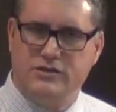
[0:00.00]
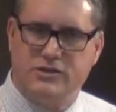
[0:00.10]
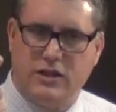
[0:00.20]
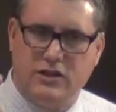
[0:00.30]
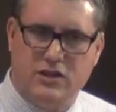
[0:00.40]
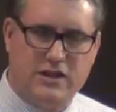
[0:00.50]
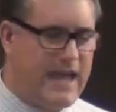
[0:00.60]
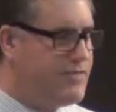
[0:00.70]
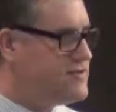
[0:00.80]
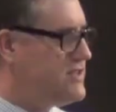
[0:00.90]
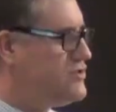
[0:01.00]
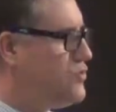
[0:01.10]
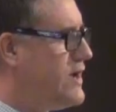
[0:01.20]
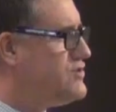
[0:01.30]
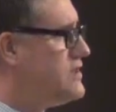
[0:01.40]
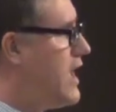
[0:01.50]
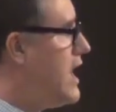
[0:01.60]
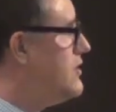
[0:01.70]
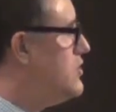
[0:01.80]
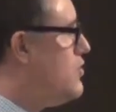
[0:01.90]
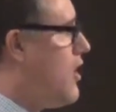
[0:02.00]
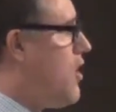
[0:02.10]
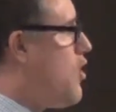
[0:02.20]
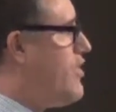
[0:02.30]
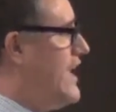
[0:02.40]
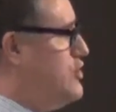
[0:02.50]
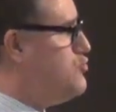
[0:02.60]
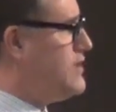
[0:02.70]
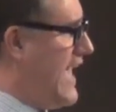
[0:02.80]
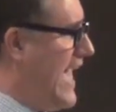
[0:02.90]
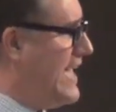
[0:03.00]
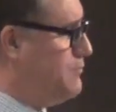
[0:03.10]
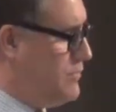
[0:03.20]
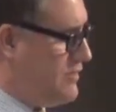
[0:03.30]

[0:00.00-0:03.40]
To look at the situation and do all that you can.